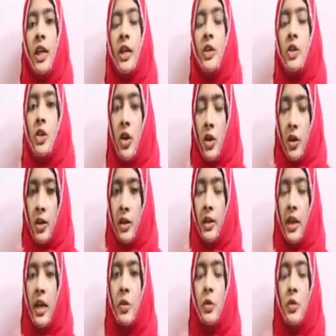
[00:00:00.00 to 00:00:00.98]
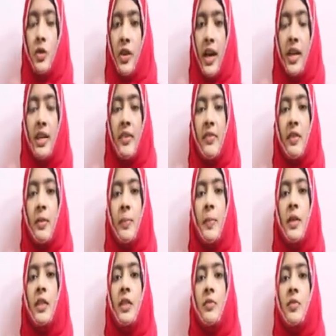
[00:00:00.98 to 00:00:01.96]
the intrauterine
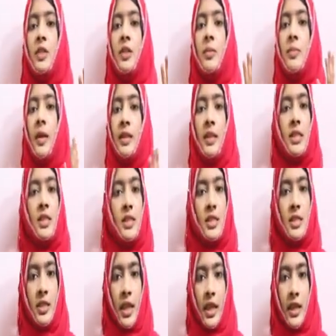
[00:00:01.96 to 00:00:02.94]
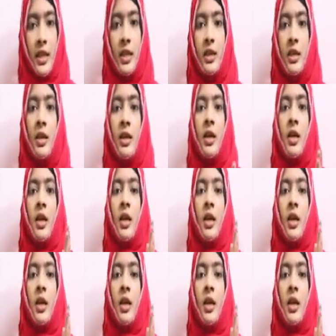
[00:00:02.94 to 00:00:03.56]
development, if the mother is taking